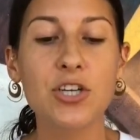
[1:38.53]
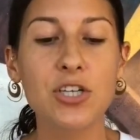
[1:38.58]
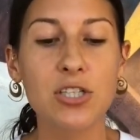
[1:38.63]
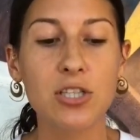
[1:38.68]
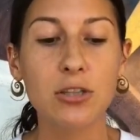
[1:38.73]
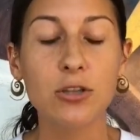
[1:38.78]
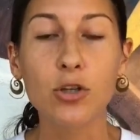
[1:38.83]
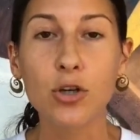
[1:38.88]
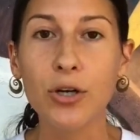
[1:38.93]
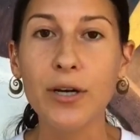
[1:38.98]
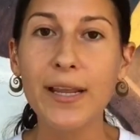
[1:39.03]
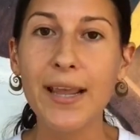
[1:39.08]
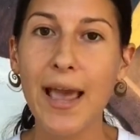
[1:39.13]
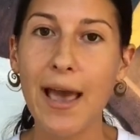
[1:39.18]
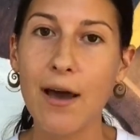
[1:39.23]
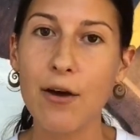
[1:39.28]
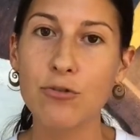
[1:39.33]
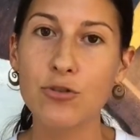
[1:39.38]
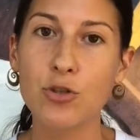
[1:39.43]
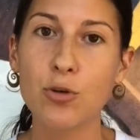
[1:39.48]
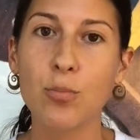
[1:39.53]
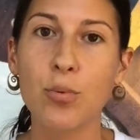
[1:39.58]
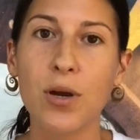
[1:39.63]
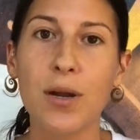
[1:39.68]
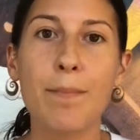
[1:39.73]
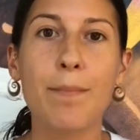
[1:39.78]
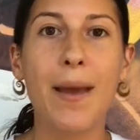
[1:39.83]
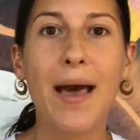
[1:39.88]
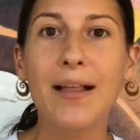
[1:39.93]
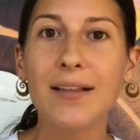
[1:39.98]
just learning how to
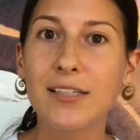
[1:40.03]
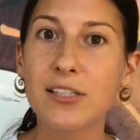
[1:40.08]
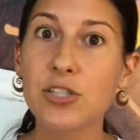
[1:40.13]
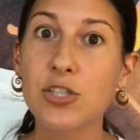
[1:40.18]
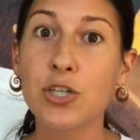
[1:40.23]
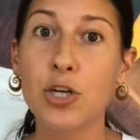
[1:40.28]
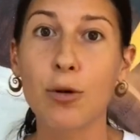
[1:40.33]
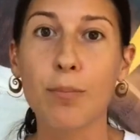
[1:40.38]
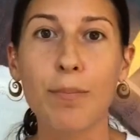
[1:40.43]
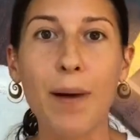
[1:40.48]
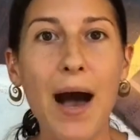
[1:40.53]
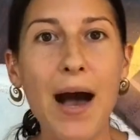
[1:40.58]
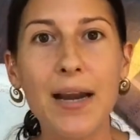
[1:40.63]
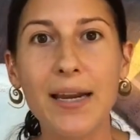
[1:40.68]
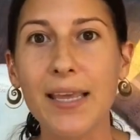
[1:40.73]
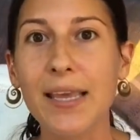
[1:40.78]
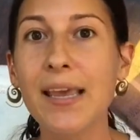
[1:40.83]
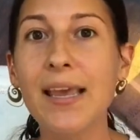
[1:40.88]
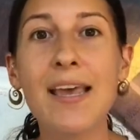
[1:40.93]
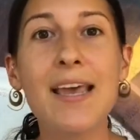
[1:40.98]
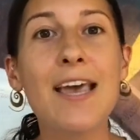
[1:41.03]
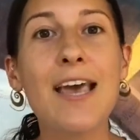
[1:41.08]
bring balance to your body.